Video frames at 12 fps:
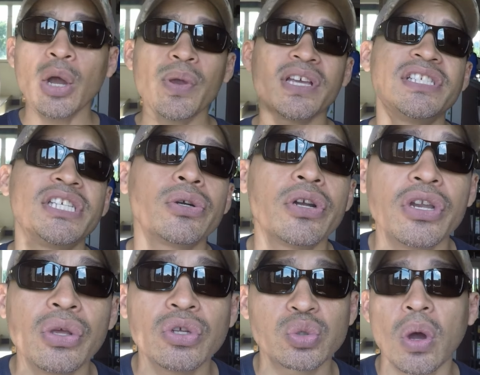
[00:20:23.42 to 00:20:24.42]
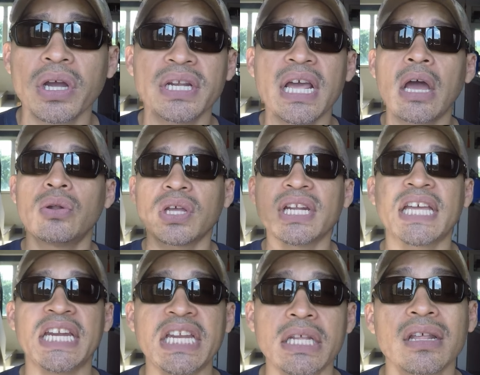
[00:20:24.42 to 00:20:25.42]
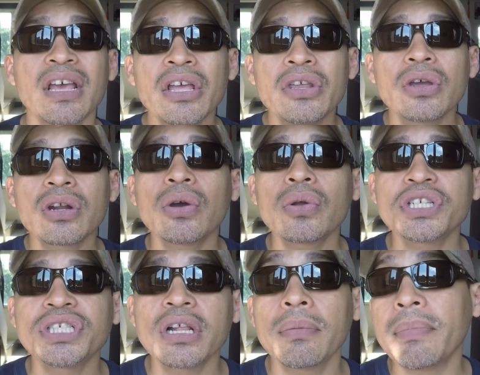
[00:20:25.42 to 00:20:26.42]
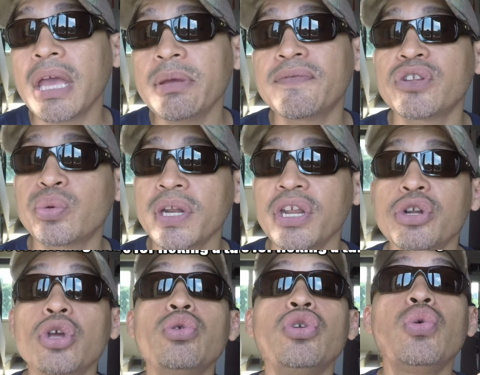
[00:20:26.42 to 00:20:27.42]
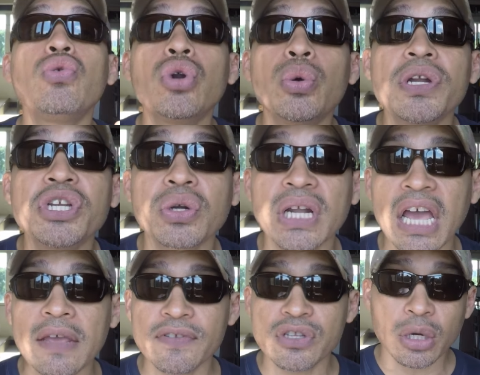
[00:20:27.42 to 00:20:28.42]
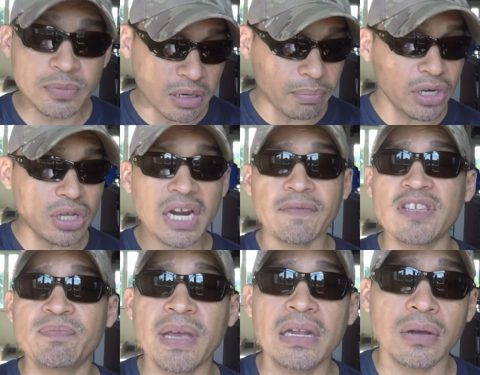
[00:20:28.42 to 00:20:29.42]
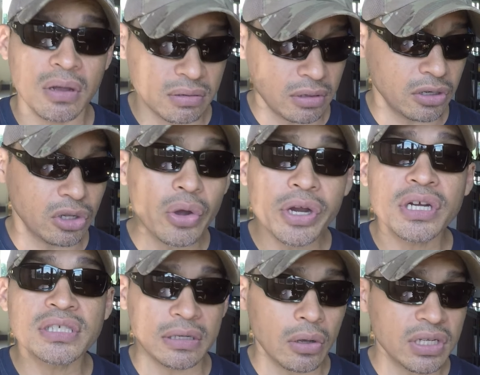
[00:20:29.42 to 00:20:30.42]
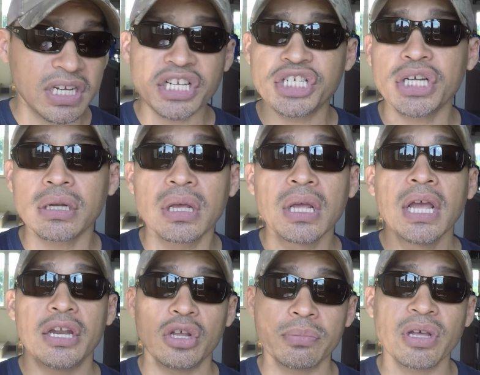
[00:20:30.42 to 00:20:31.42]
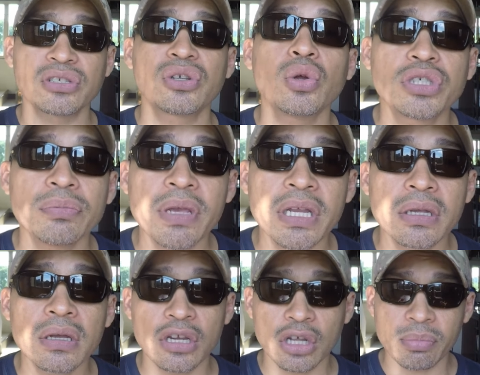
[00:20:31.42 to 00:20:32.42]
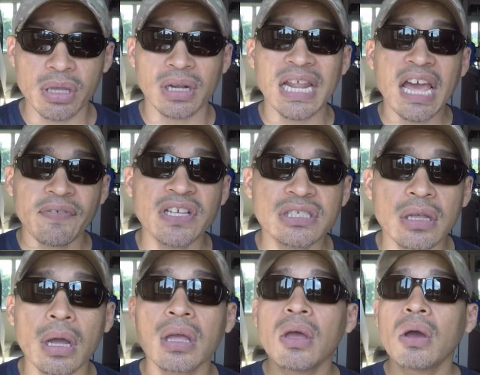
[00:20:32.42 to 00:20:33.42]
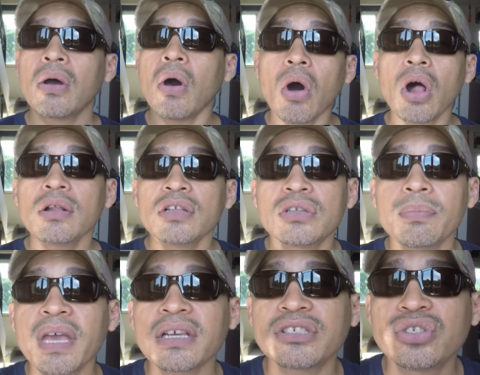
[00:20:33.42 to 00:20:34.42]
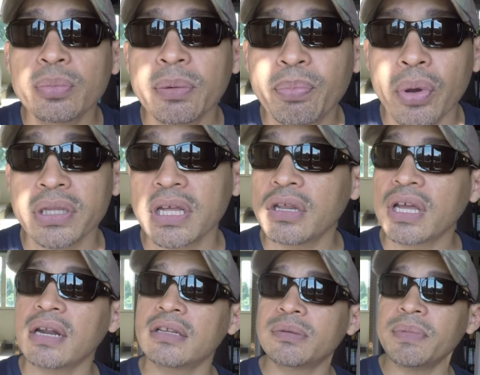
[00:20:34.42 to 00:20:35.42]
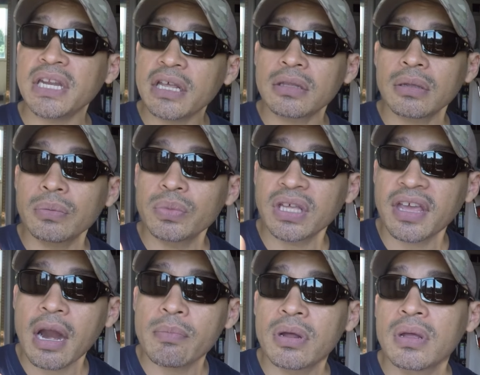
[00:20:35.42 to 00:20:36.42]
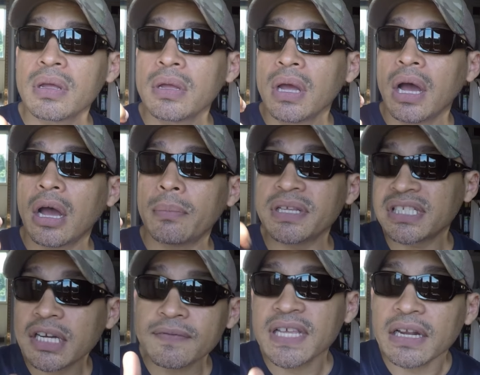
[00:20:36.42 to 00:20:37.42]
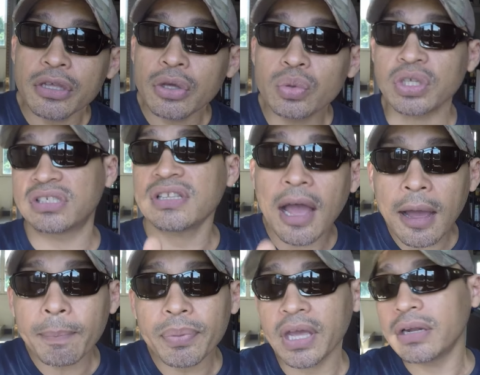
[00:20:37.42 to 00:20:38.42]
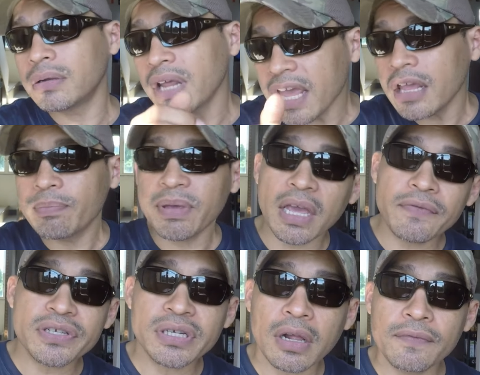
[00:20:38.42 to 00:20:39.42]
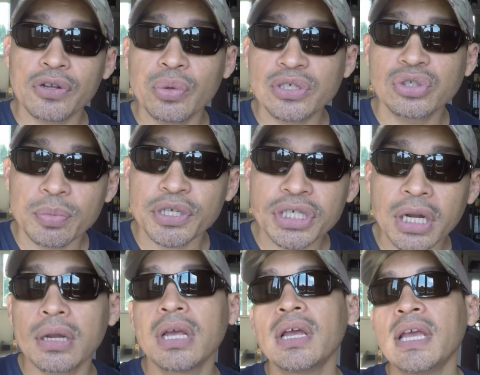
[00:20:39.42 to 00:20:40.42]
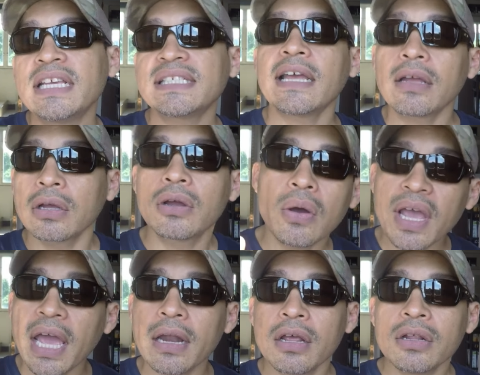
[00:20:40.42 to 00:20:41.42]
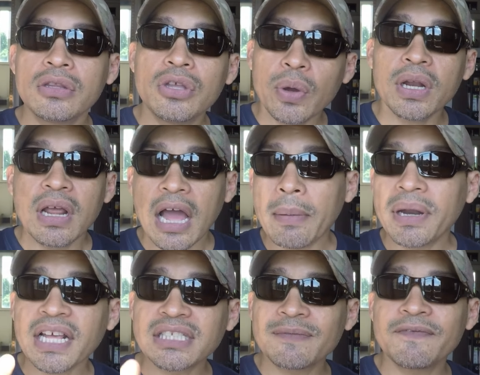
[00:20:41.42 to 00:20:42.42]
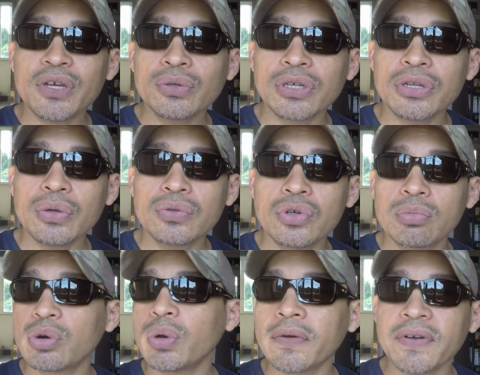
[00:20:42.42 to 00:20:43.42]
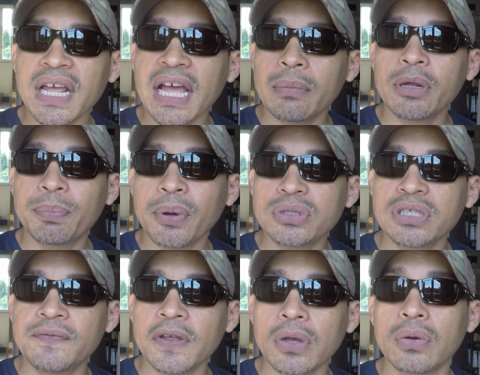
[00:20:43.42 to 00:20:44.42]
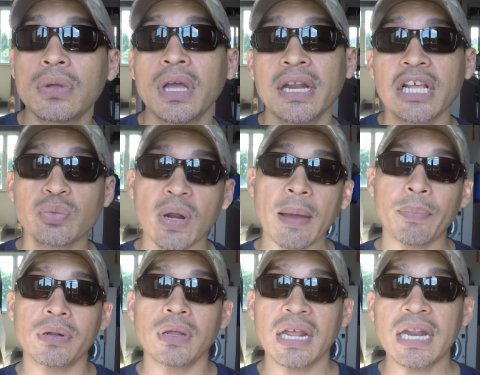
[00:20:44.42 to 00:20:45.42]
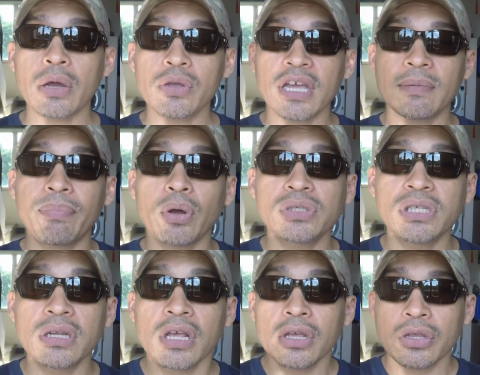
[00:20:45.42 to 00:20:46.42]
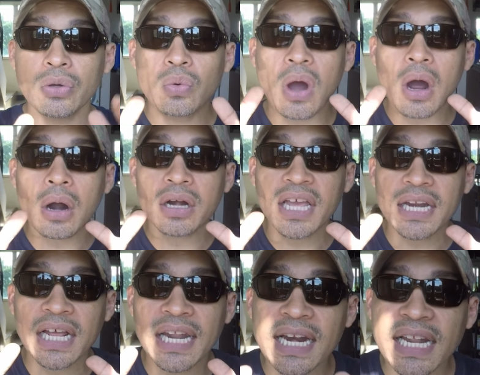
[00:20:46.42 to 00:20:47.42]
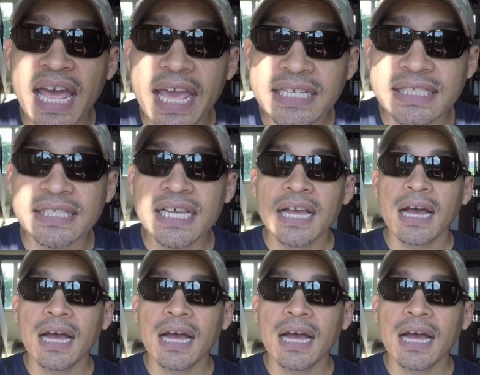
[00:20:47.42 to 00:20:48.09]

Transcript: We can see her on the news walking down looking like an idiot. You're gonna go to jail maybe for 20 years. You you ruined your life in terms of the money you're gonna have to spend on, on lawyers and all of that shit, and you're gonna be on social media and you're gonna be a laughing stock, all to make a stupid point. And you got some idiot with the camera um, instead of telling you to stop and, hey, behave yourself, you're doing stupid shit, he's like, go ahead, do it. I'm gonna get some views on YouTube or wherever the hell I'm gonna post this video. And that's what happened. And now you're getting posted. You are getting a lot of likes